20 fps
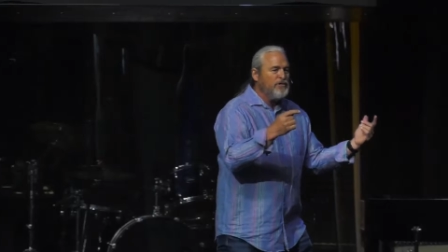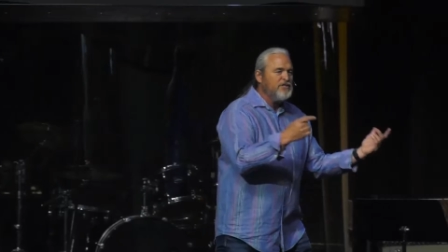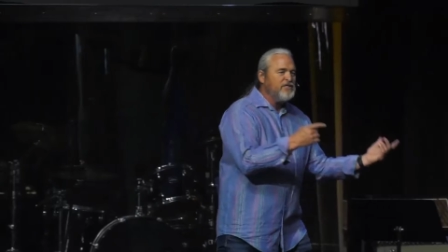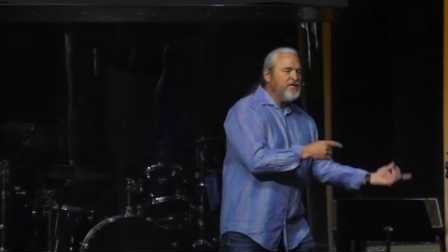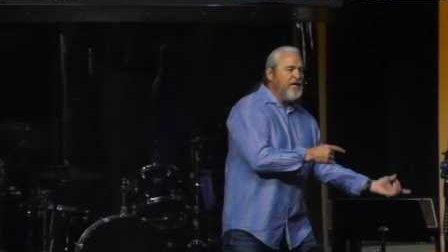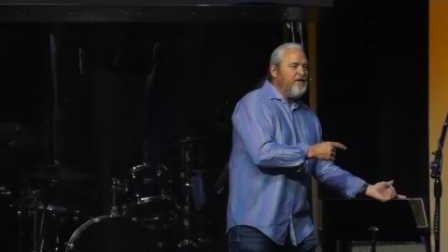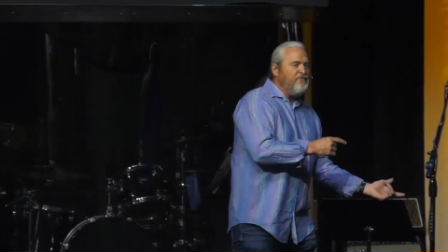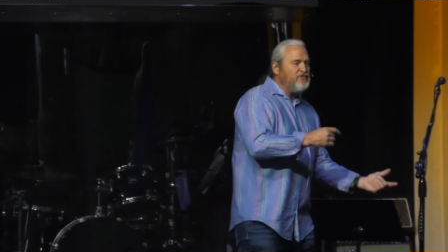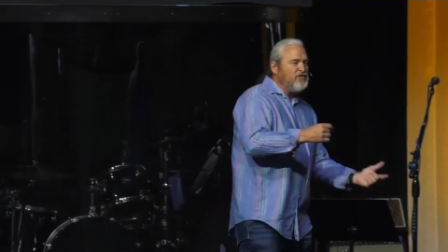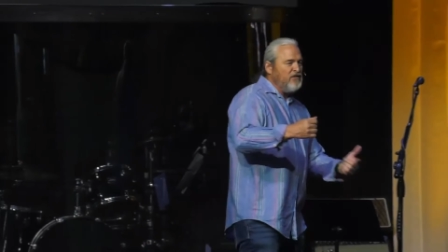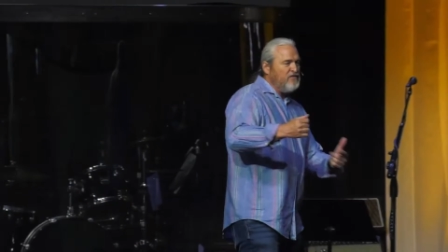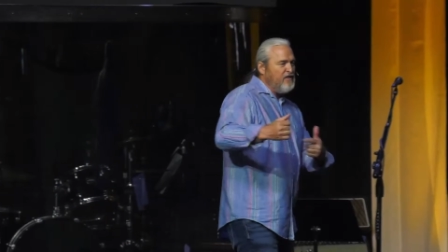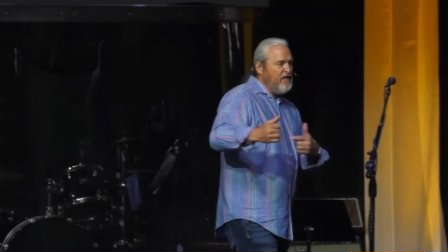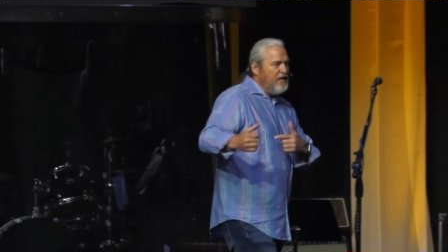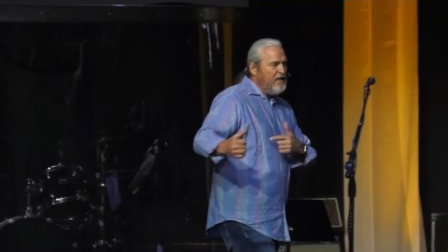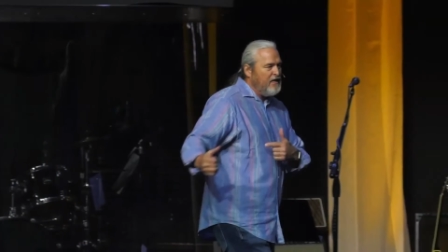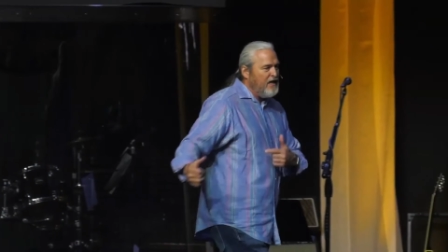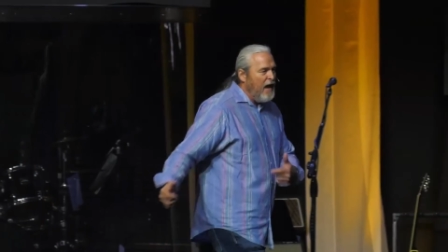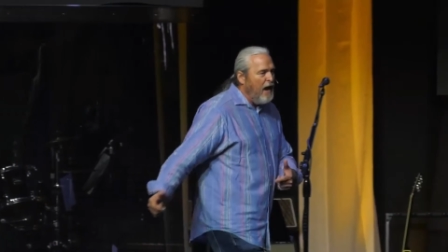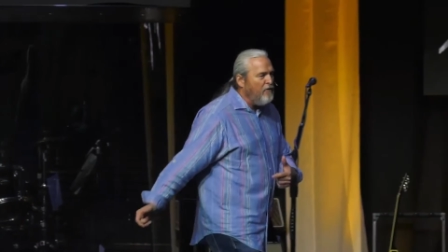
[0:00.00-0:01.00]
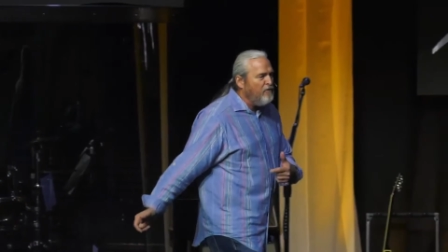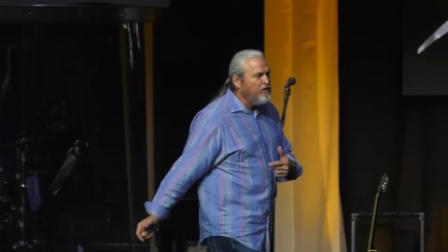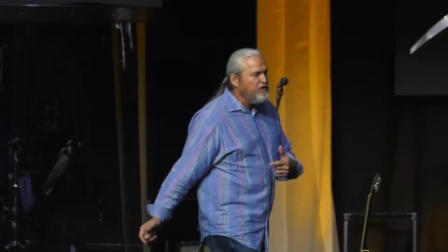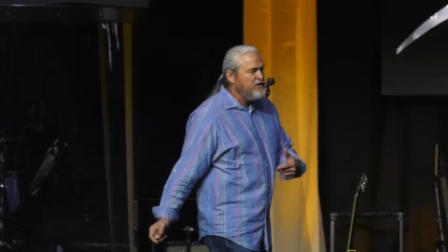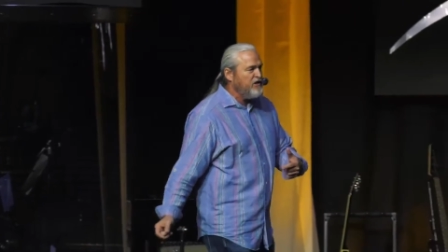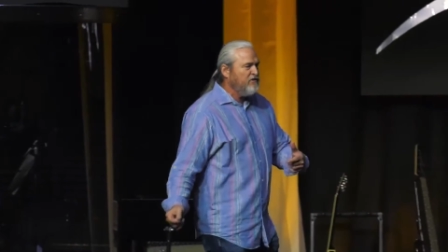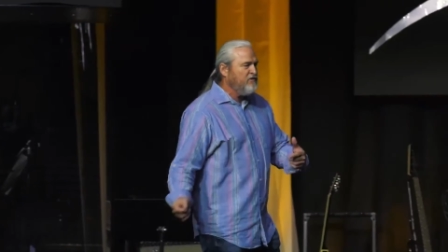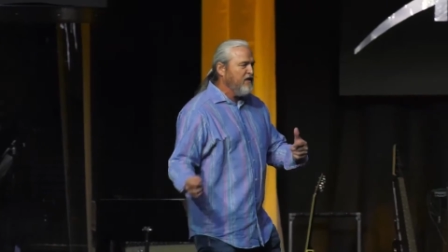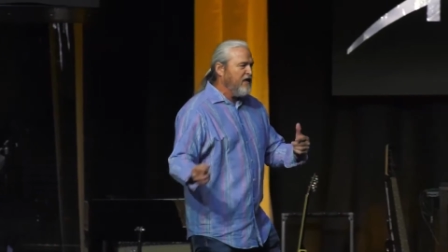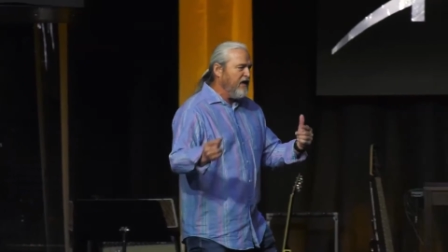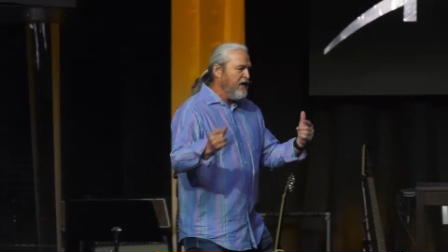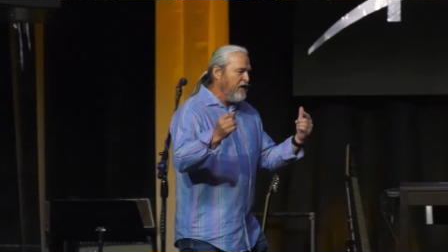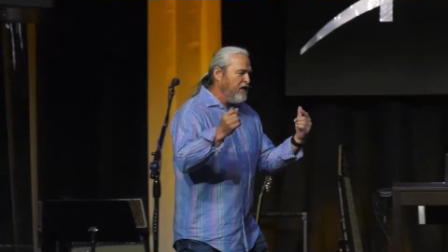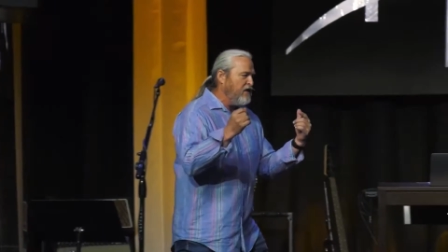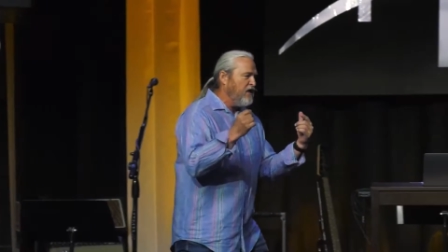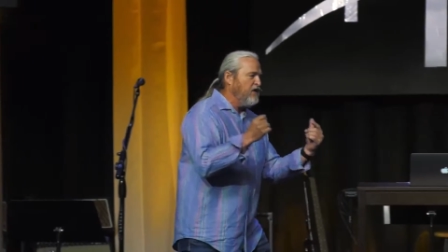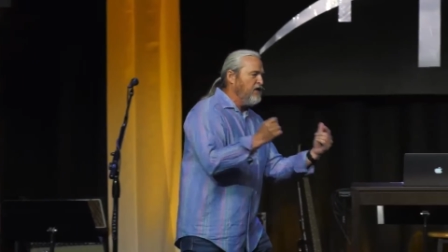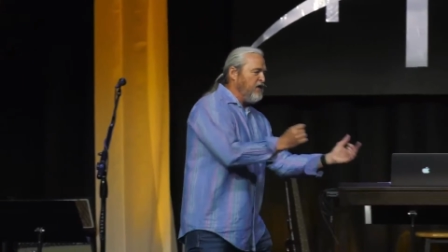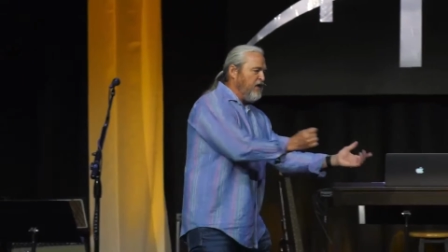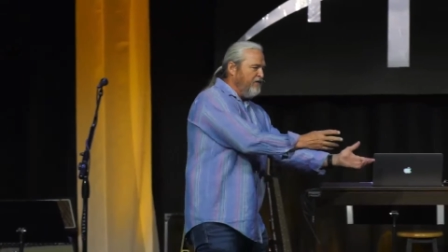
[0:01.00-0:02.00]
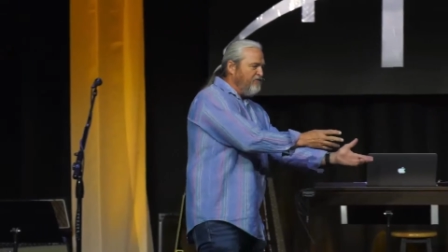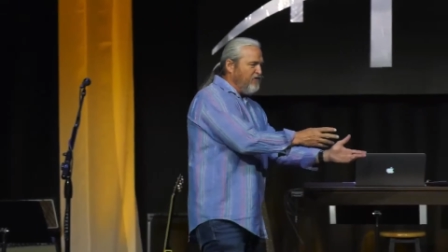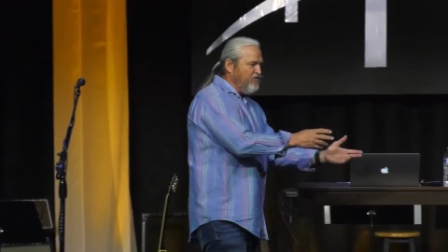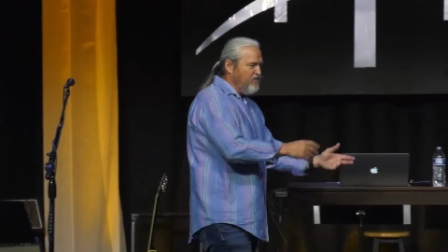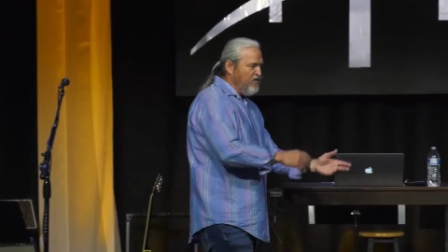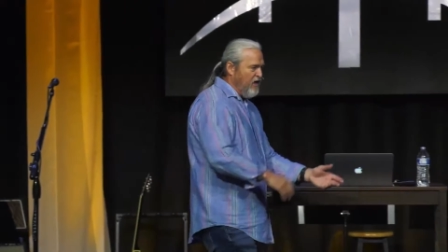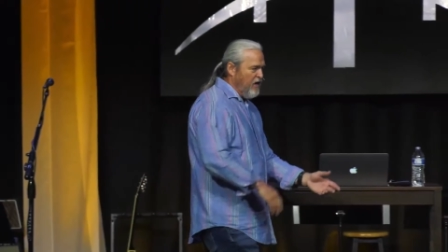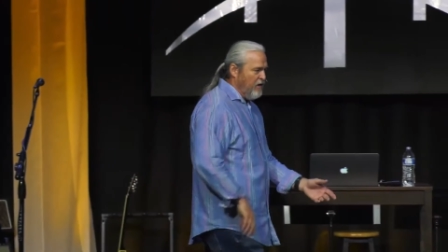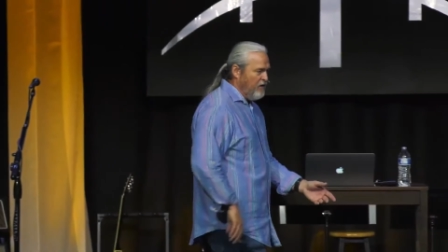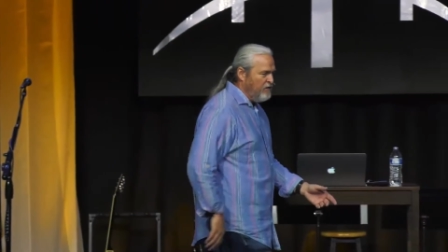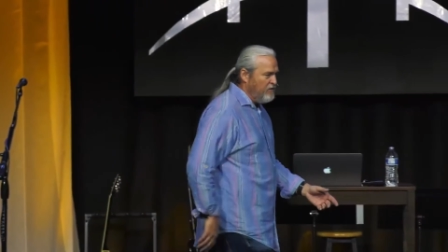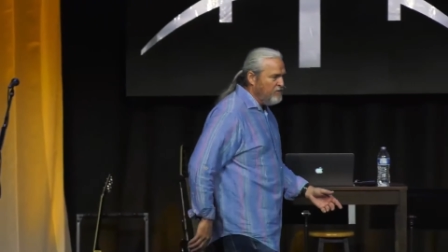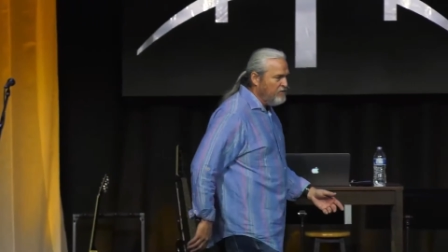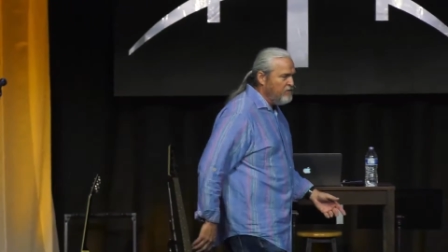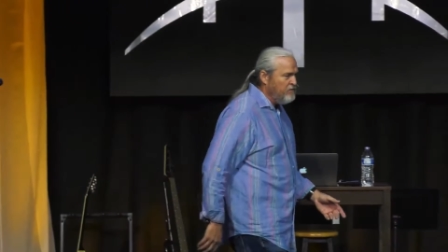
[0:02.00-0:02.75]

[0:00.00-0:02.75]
receives a thing carries a thing and can give a thing.